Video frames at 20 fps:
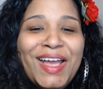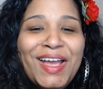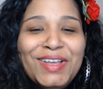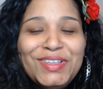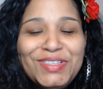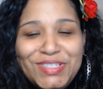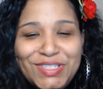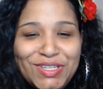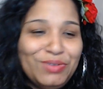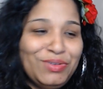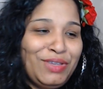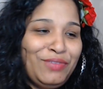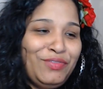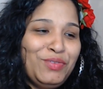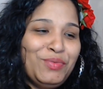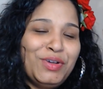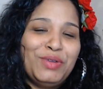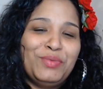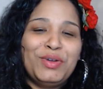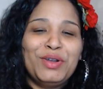So if you
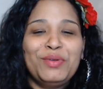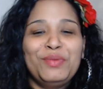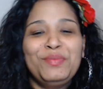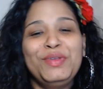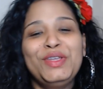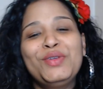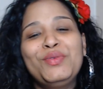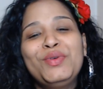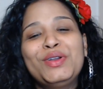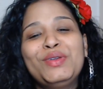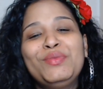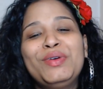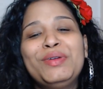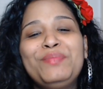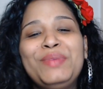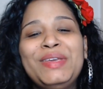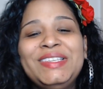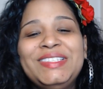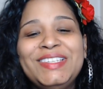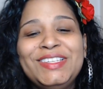want to work with me on a one-on-one
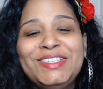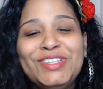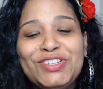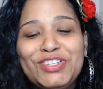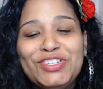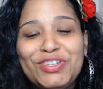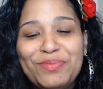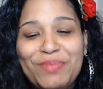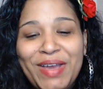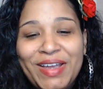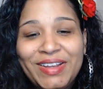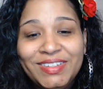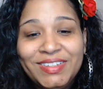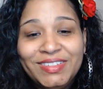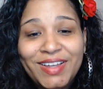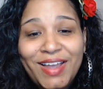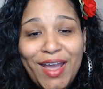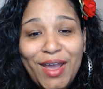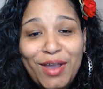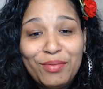basis, it's
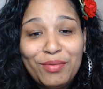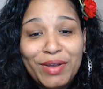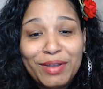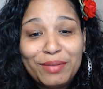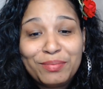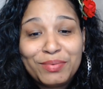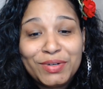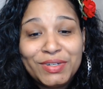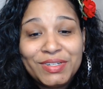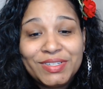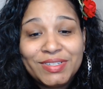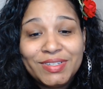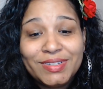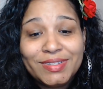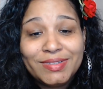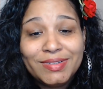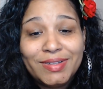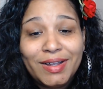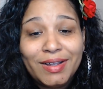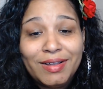
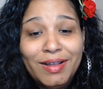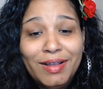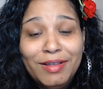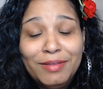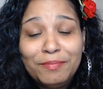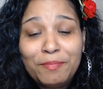shamanic@waxpriestess.com.